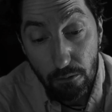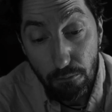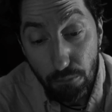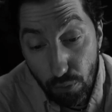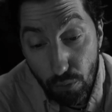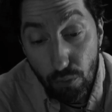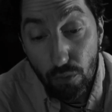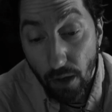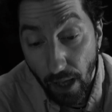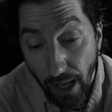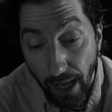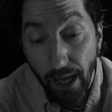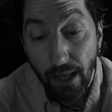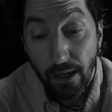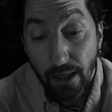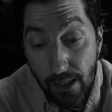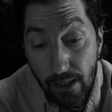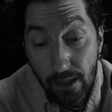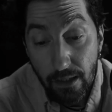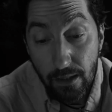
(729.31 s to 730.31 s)
Poole
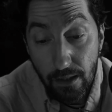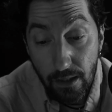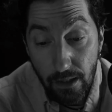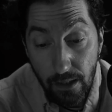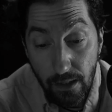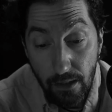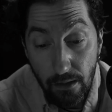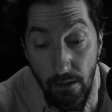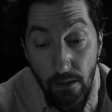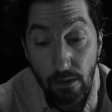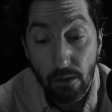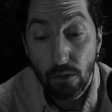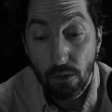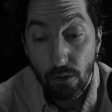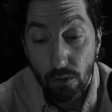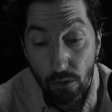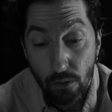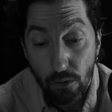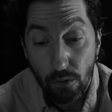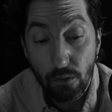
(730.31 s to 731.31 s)
had indeed
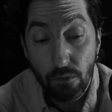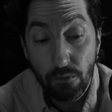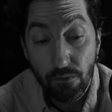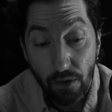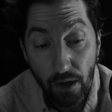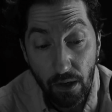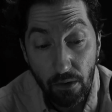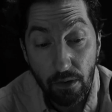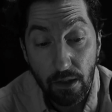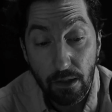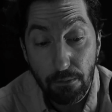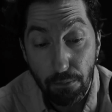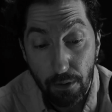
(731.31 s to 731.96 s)
no very